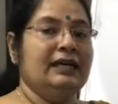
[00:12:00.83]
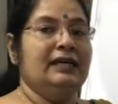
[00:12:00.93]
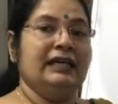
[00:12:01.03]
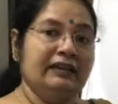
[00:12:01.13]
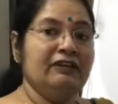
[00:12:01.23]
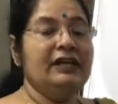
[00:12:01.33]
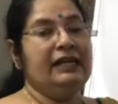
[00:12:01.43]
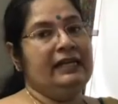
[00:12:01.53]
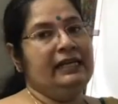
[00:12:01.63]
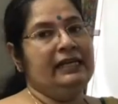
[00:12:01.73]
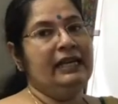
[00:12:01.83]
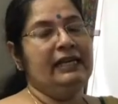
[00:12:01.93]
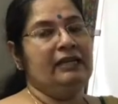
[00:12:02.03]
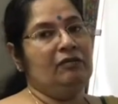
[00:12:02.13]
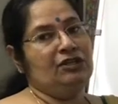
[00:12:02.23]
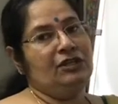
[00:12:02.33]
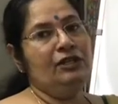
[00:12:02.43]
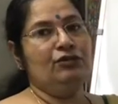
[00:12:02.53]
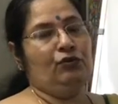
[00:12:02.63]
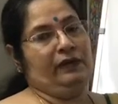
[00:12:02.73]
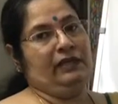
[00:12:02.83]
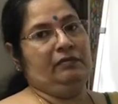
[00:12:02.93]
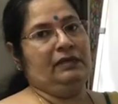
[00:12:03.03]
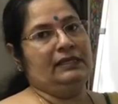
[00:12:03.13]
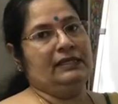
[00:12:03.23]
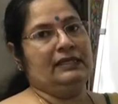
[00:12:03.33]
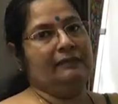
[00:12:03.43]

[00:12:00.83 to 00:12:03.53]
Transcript: given linear equation in two variables.